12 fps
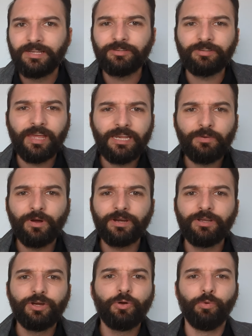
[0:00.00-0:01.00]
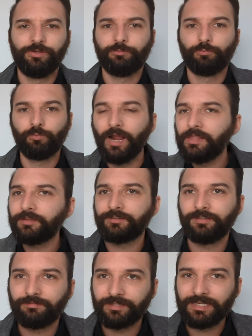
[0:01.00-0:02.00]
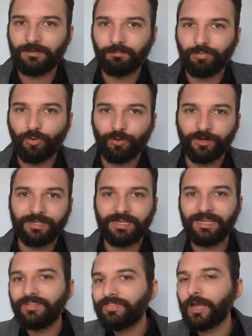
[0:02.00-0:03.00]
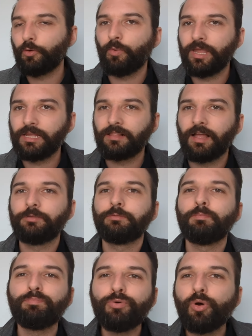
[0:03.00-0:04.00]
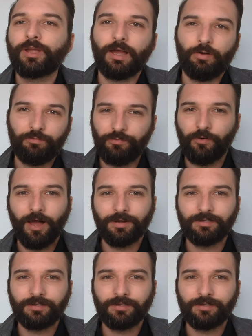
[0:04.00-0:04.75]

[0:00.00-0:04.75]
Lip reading: just anyone who was relatively important in that weight class, Buakaw fought.